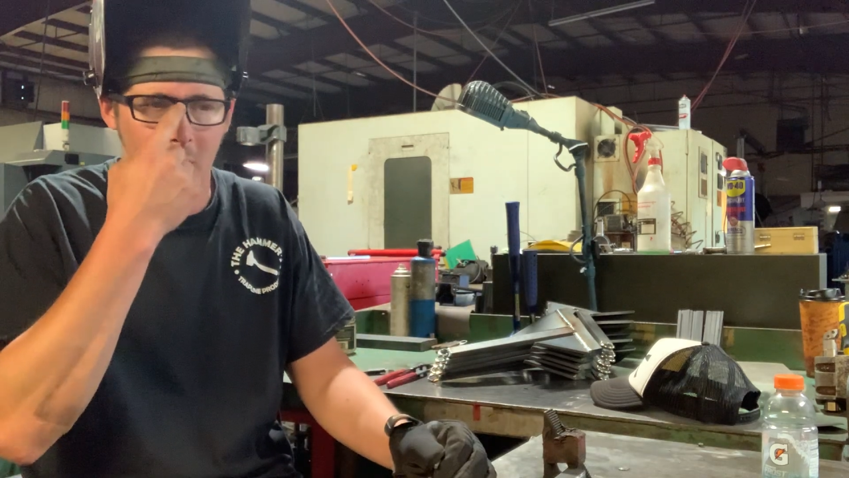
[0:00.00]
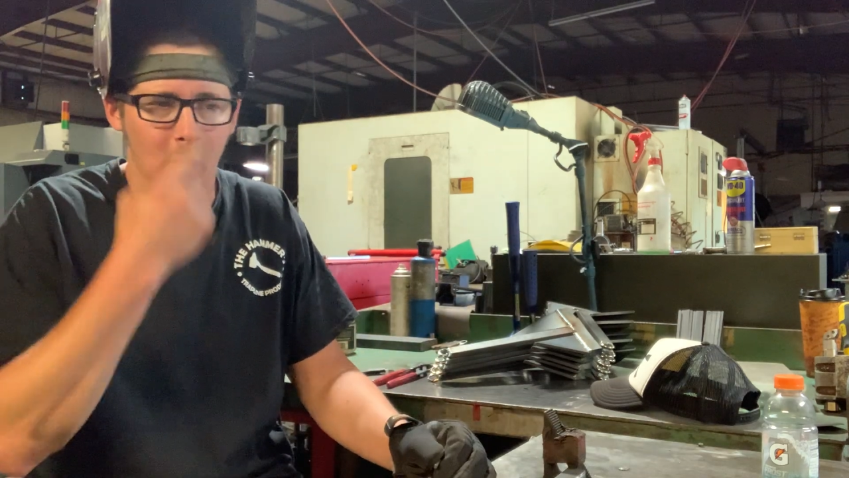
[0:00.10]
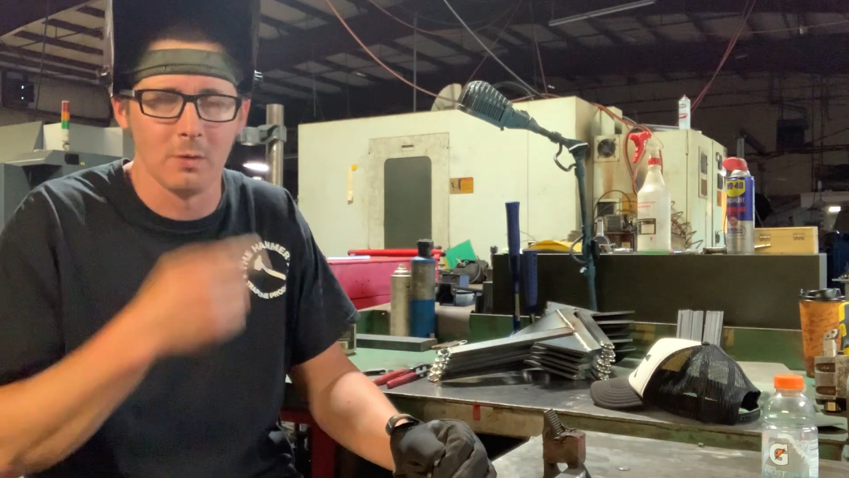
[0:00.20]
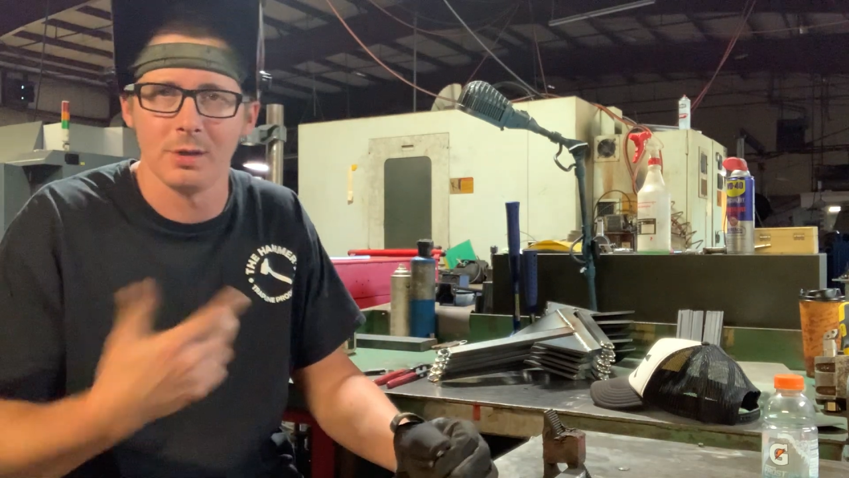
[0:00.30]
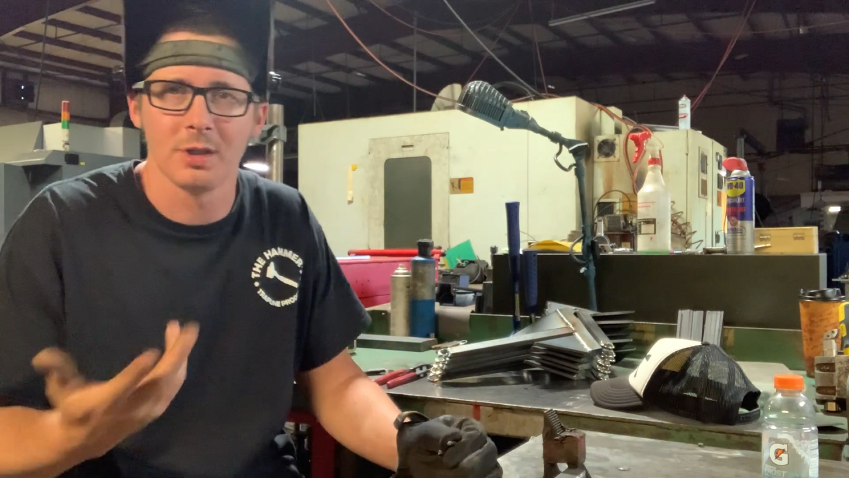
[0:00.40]

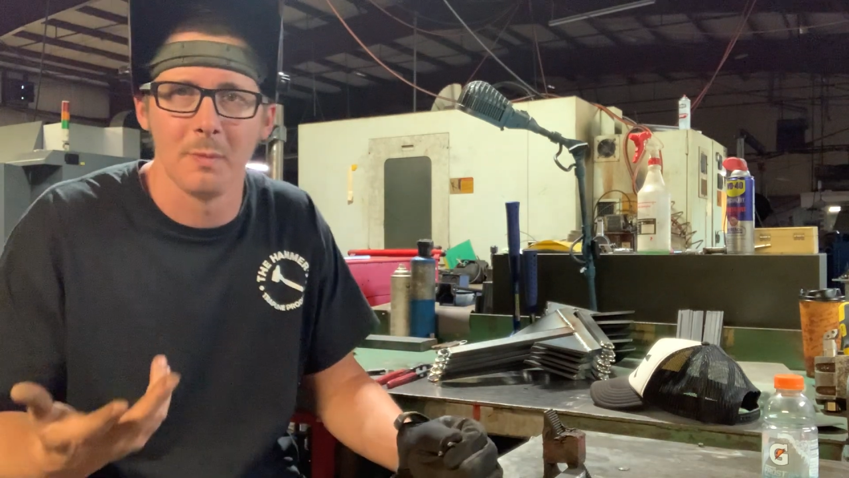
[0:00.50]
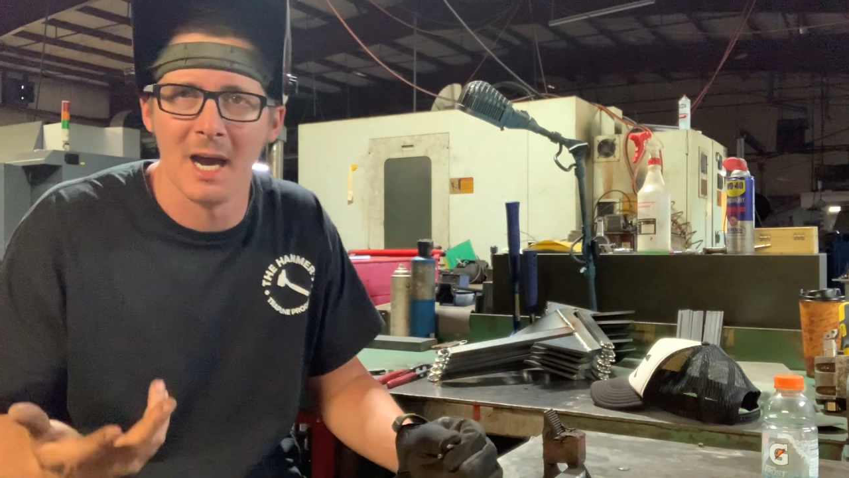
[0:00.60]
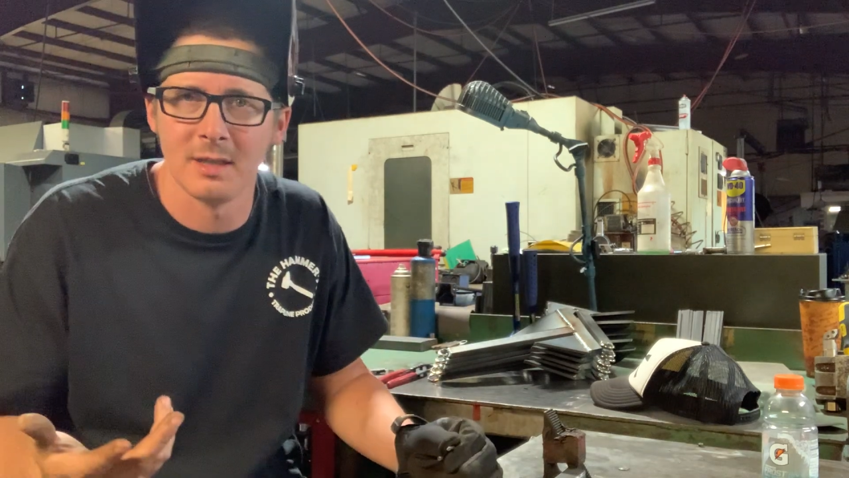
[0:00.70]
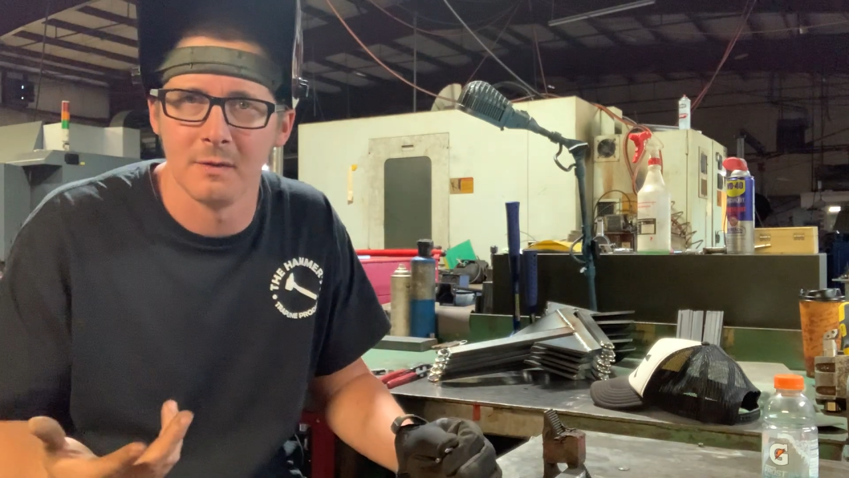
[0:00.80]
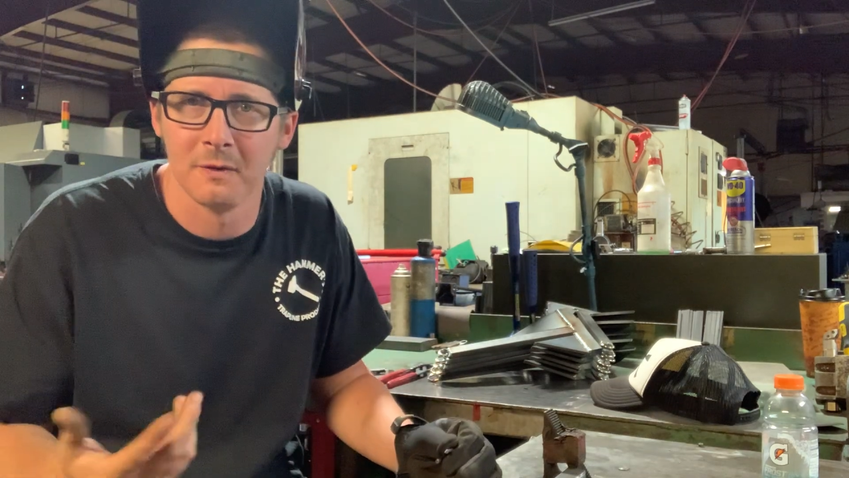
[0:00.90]
Or you
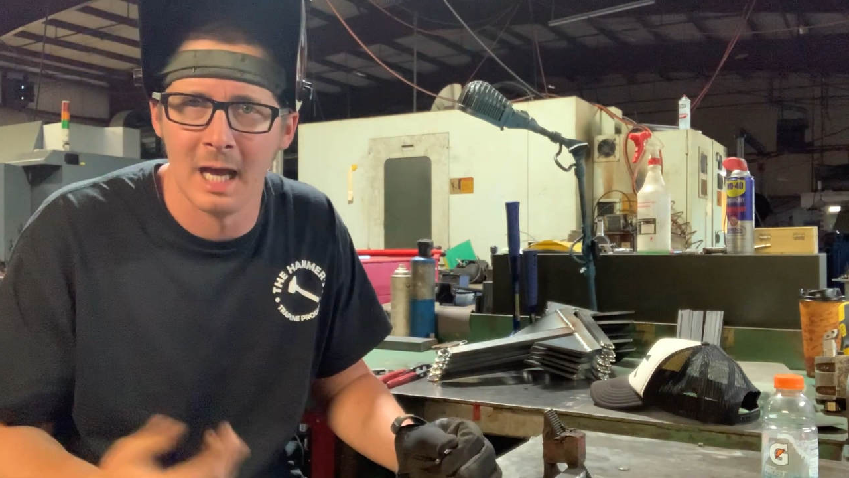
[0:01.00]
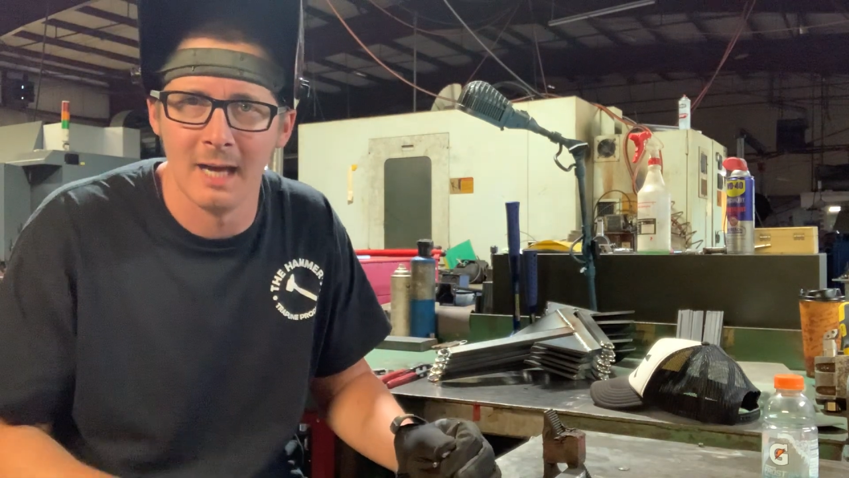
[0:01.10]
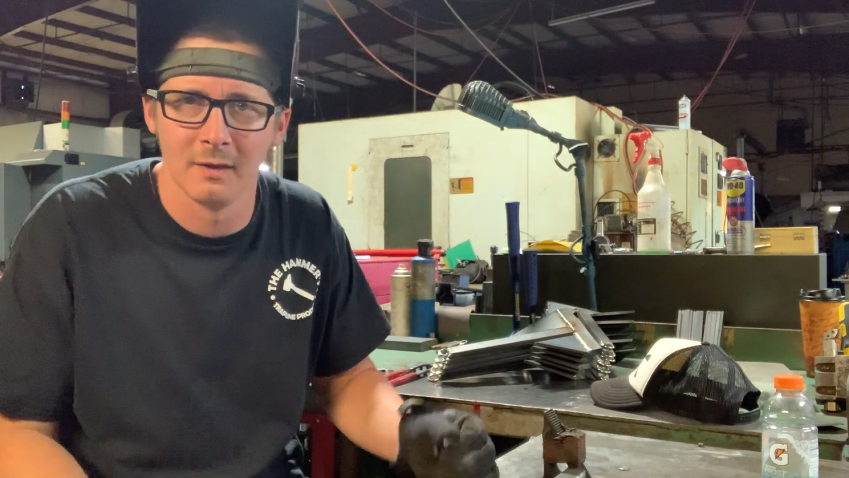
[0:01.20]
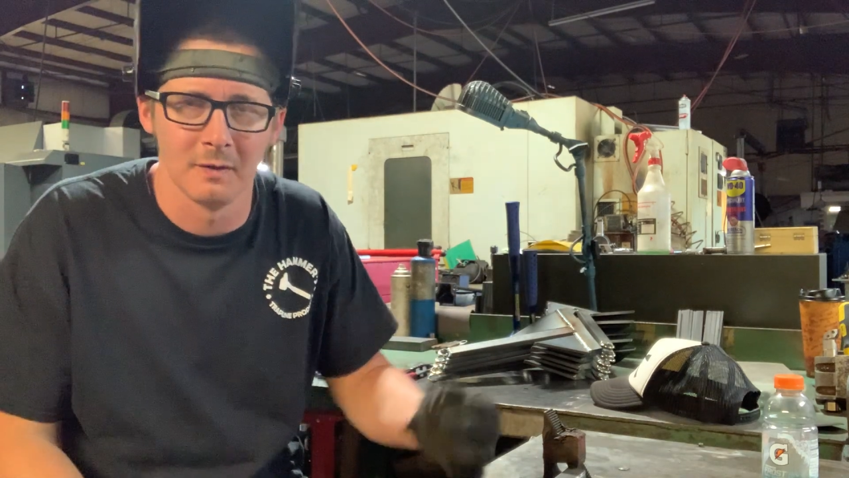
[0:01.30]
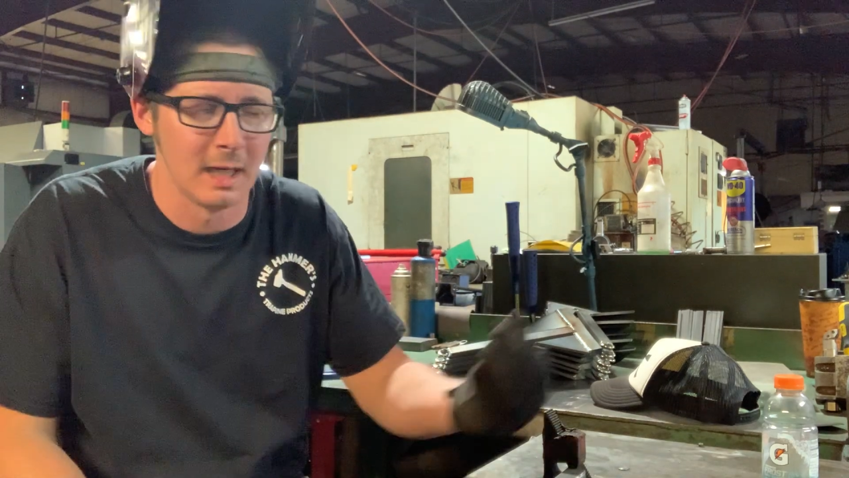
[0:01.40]
smash it flat
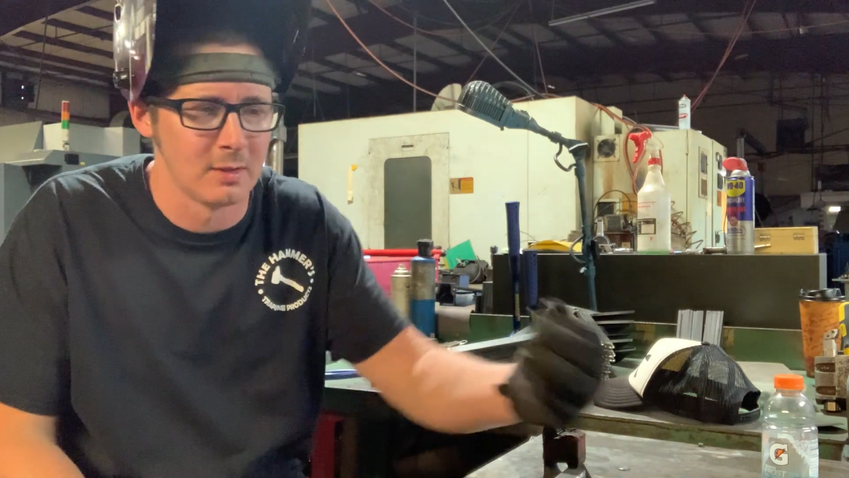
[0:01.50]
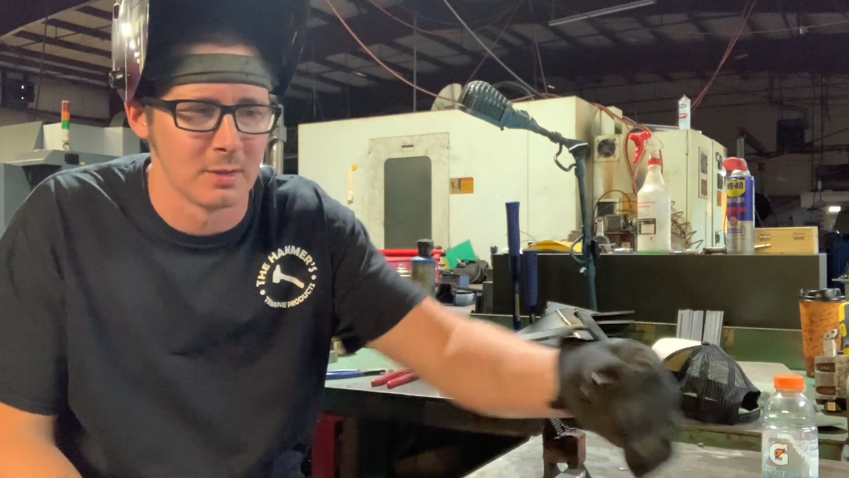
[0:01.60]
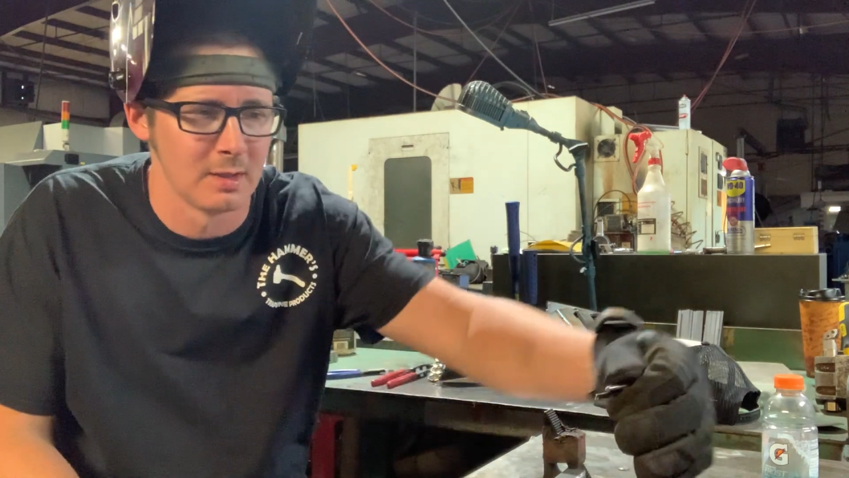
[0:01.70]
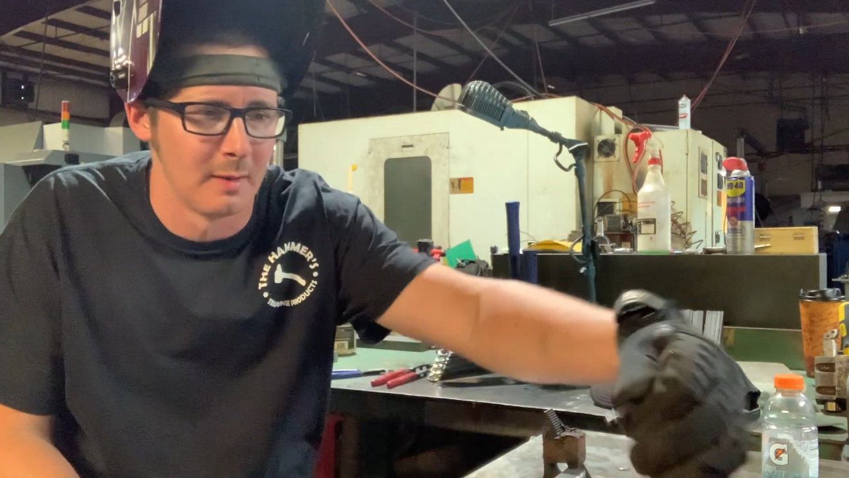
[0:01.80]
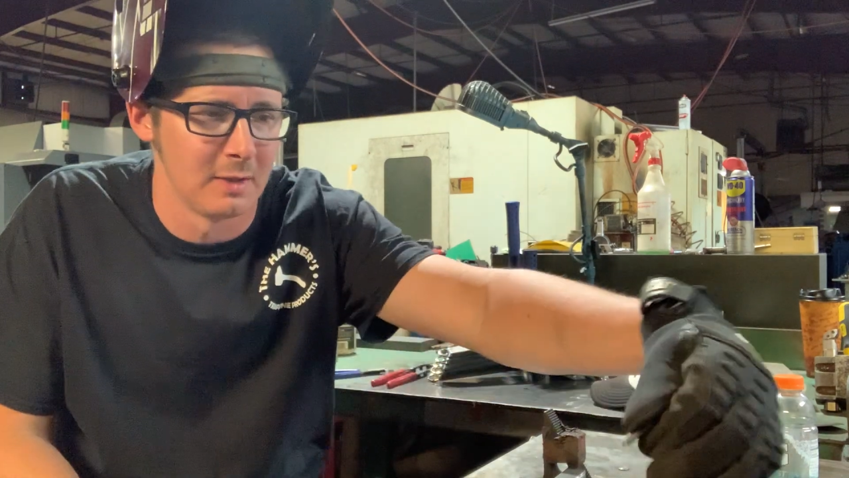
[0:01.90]
in a vise or
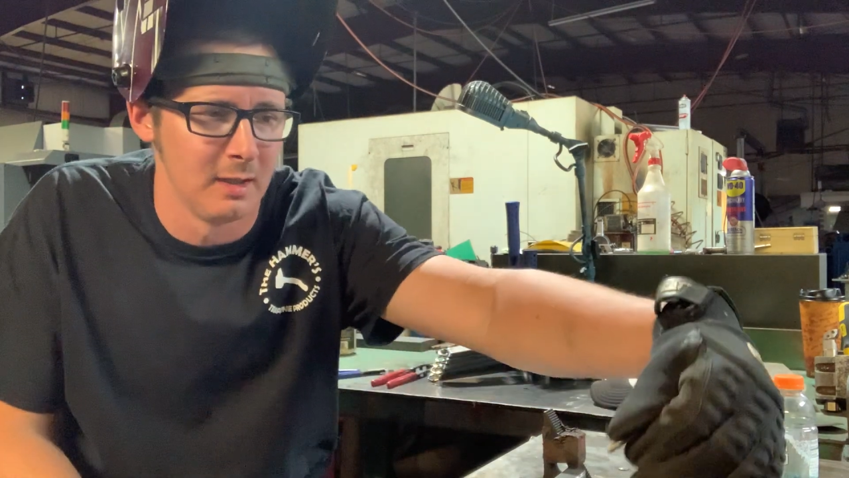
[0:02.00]
something